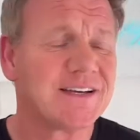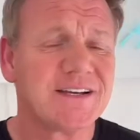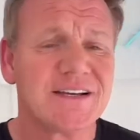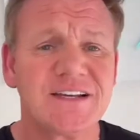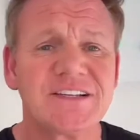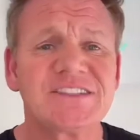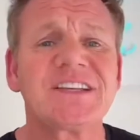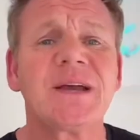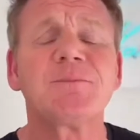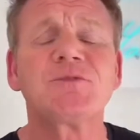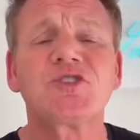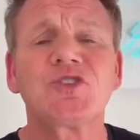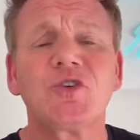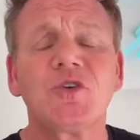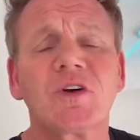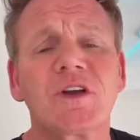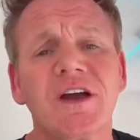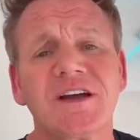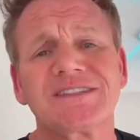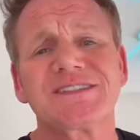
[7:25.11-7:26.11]
Some
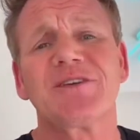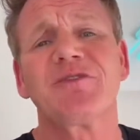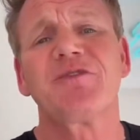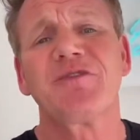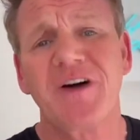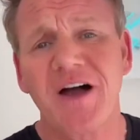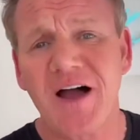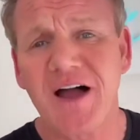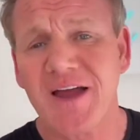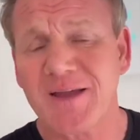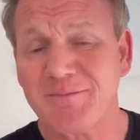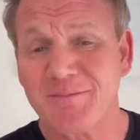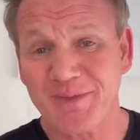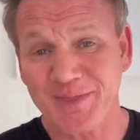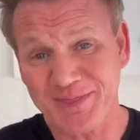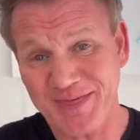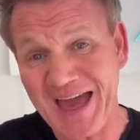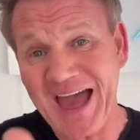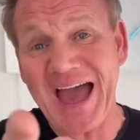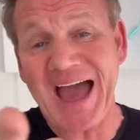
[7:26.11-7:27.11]
shortcuts are fine,
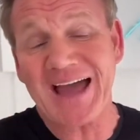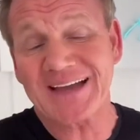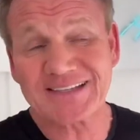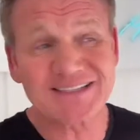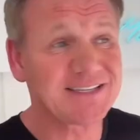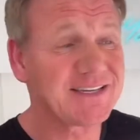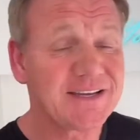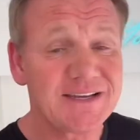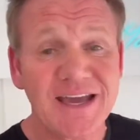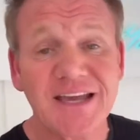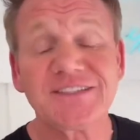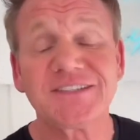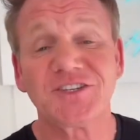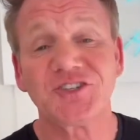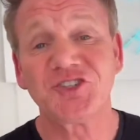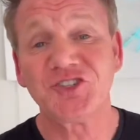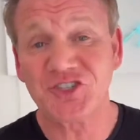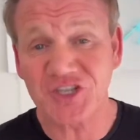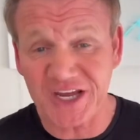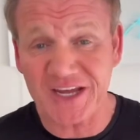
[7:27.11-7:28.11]
but that is a
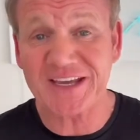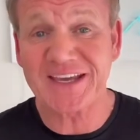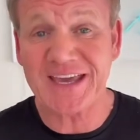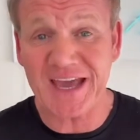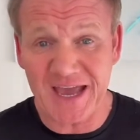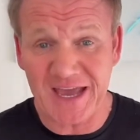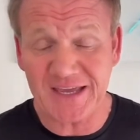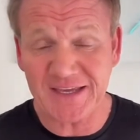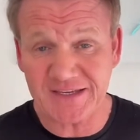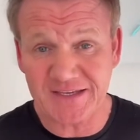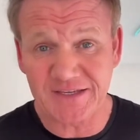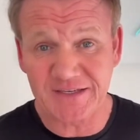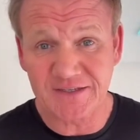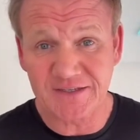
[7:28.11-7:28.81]
shit cake.